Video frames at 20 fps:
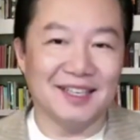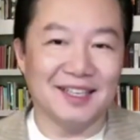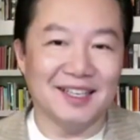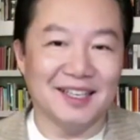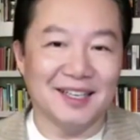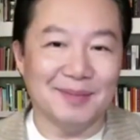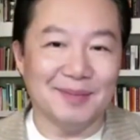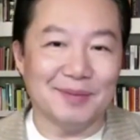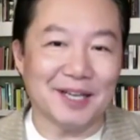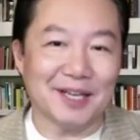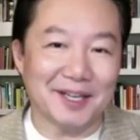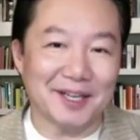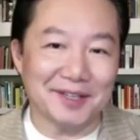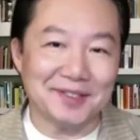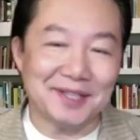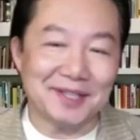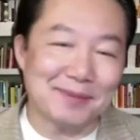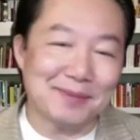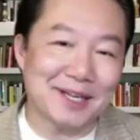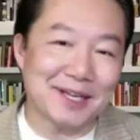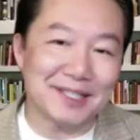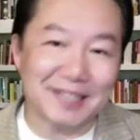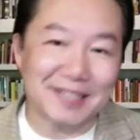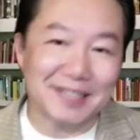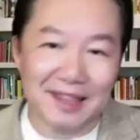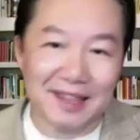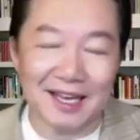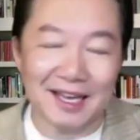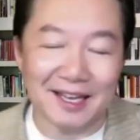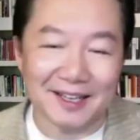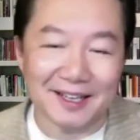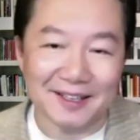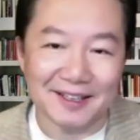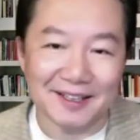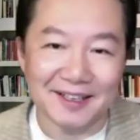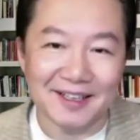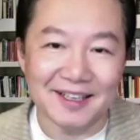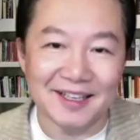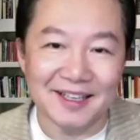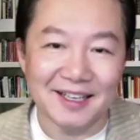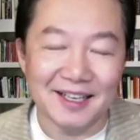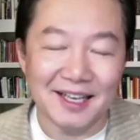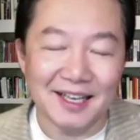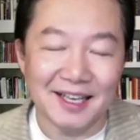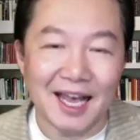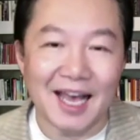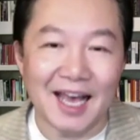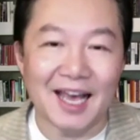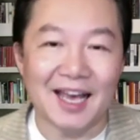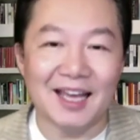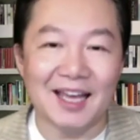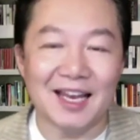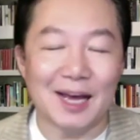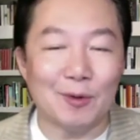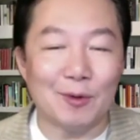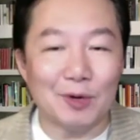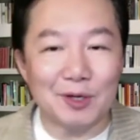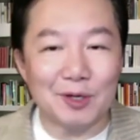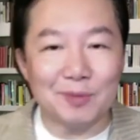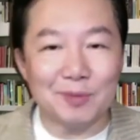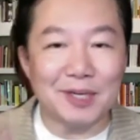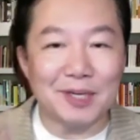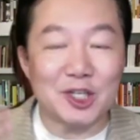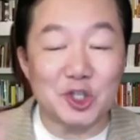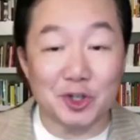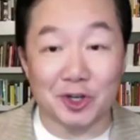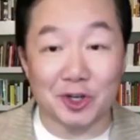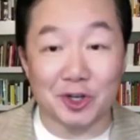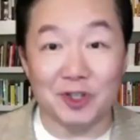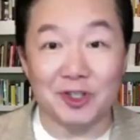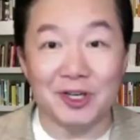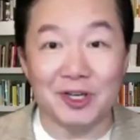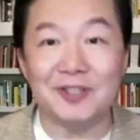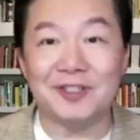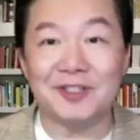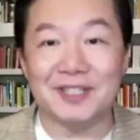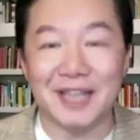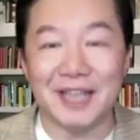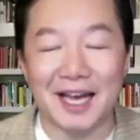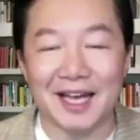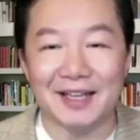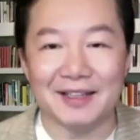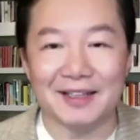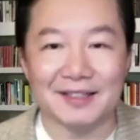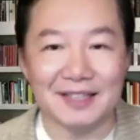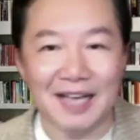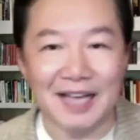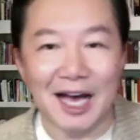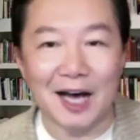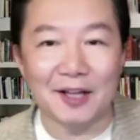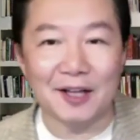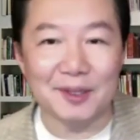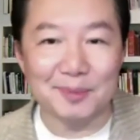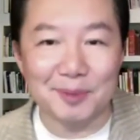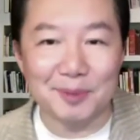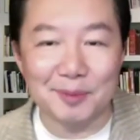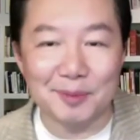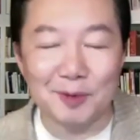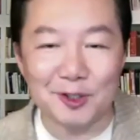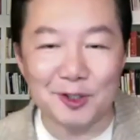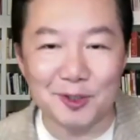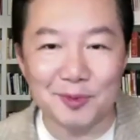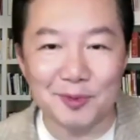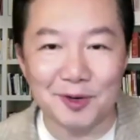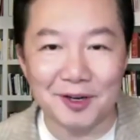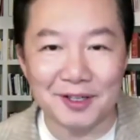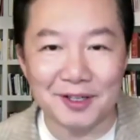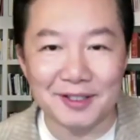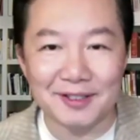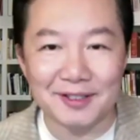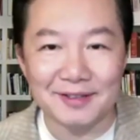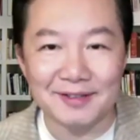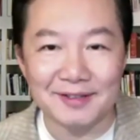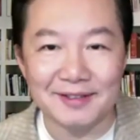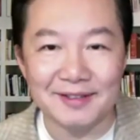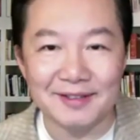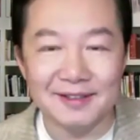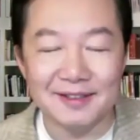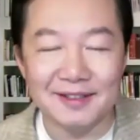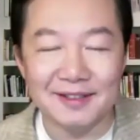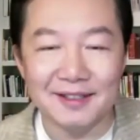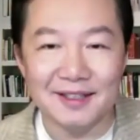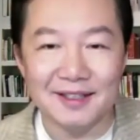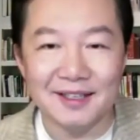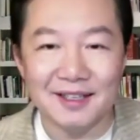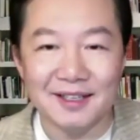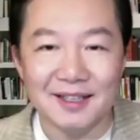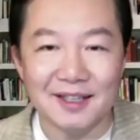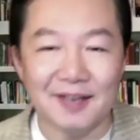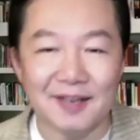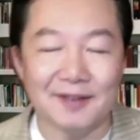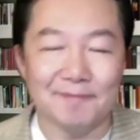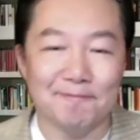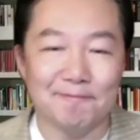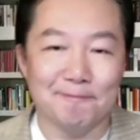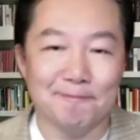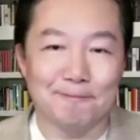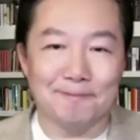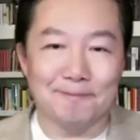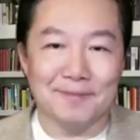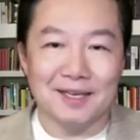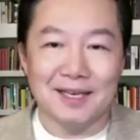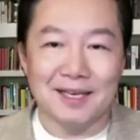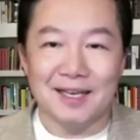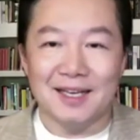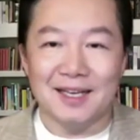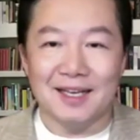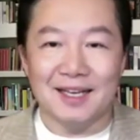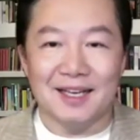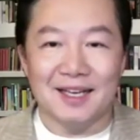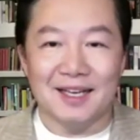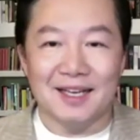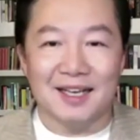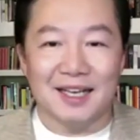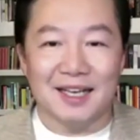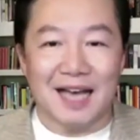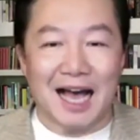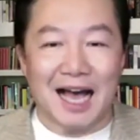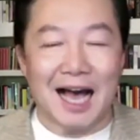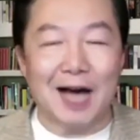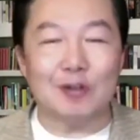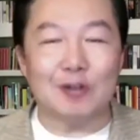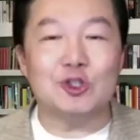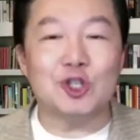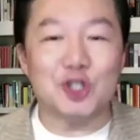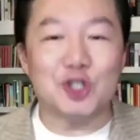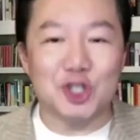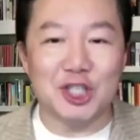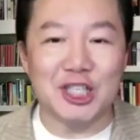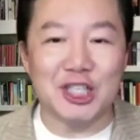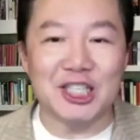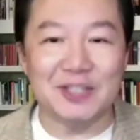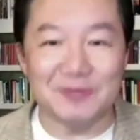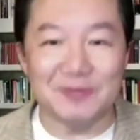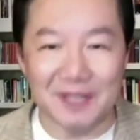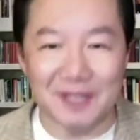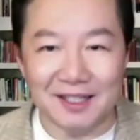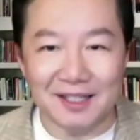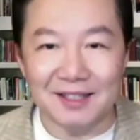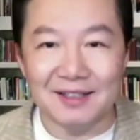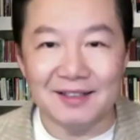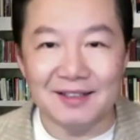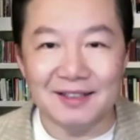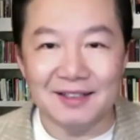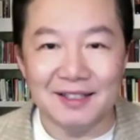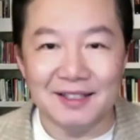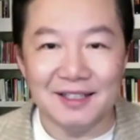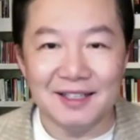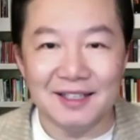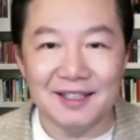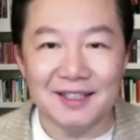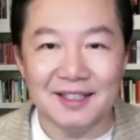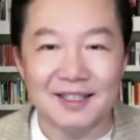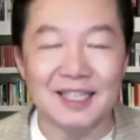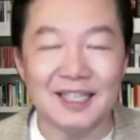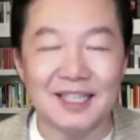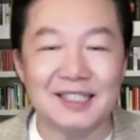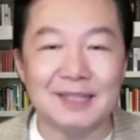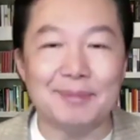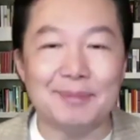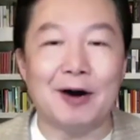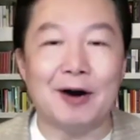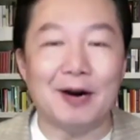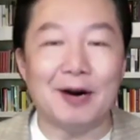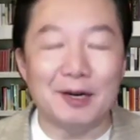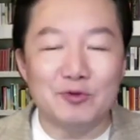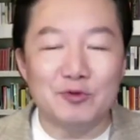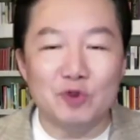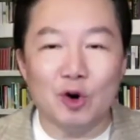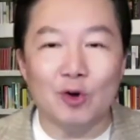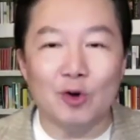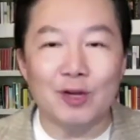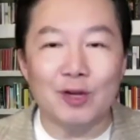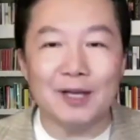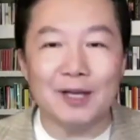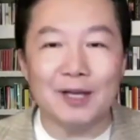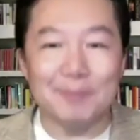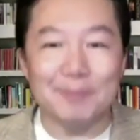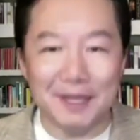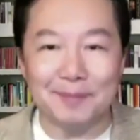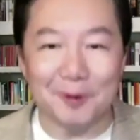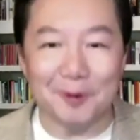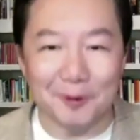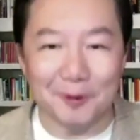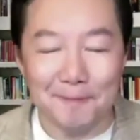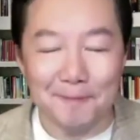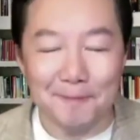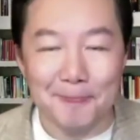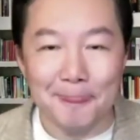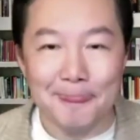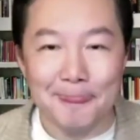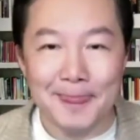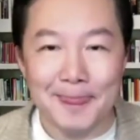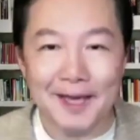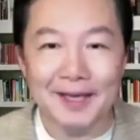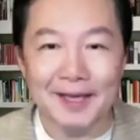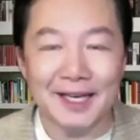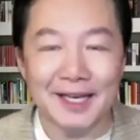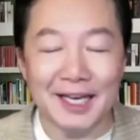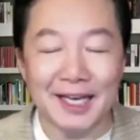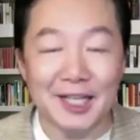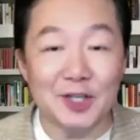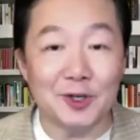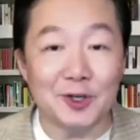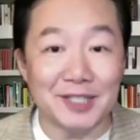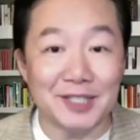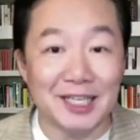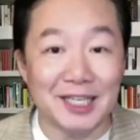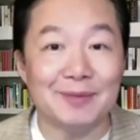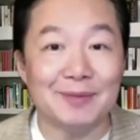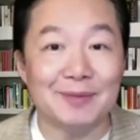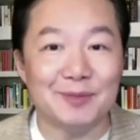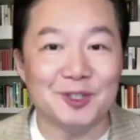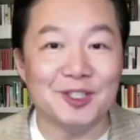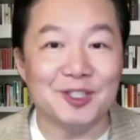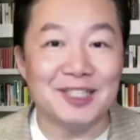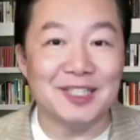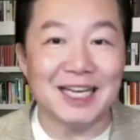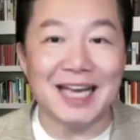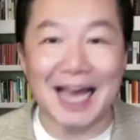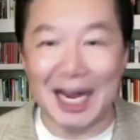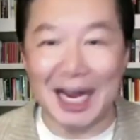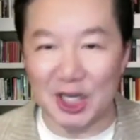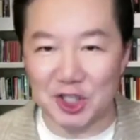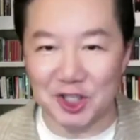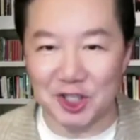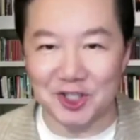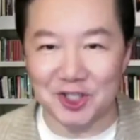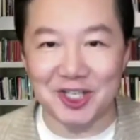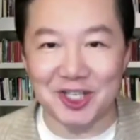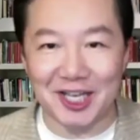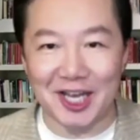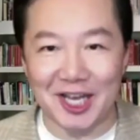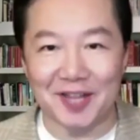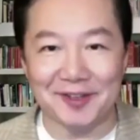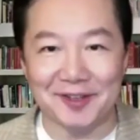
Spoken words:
But here's the amazing thing, and I want to make sure you understand how the promotion works. Look, how to achieve it, it's about enrolling people in your team to take action together.